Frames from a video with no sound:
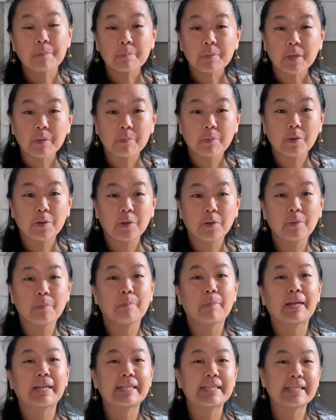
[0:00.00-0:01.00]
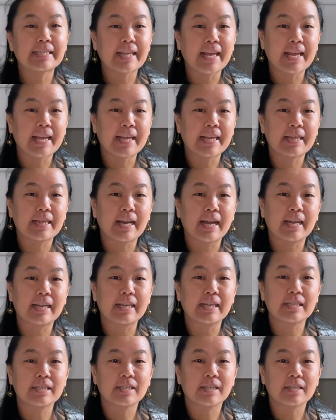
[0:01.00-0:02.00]
people might say that
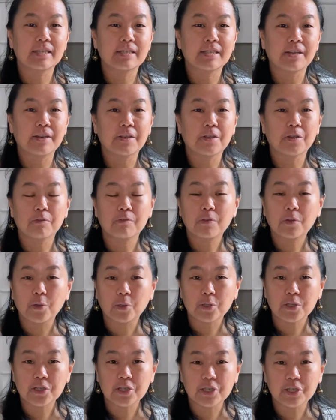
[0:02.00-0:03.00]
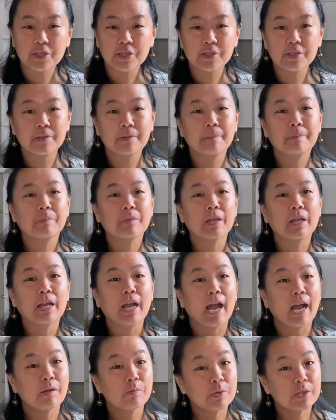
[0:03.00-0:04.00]
it's the study of cultures.
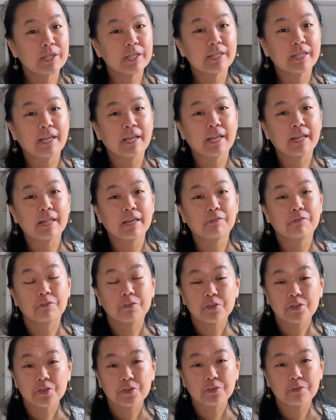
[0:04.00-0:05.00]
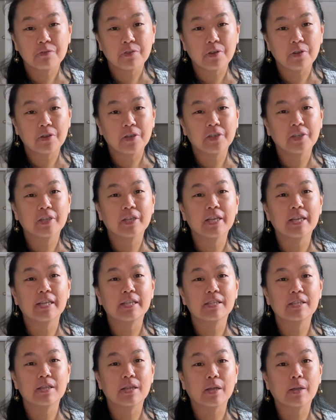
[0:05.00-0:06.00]
I would say that first of all,
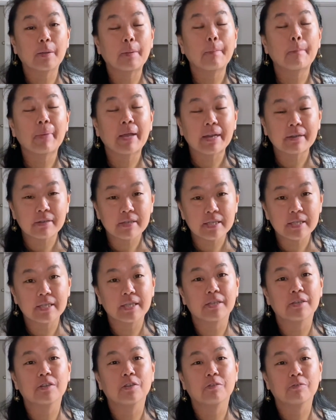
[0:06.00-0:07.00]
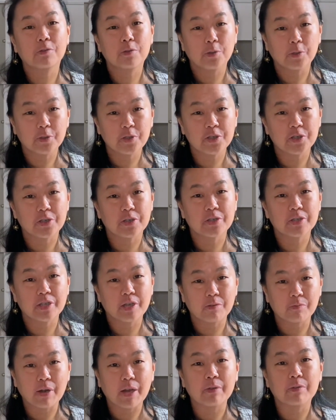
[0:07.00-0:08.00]
it's the comparison of cultures
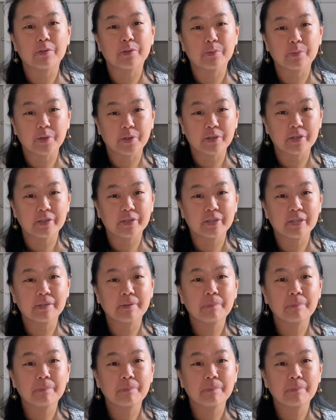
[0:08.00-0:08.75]
around the world.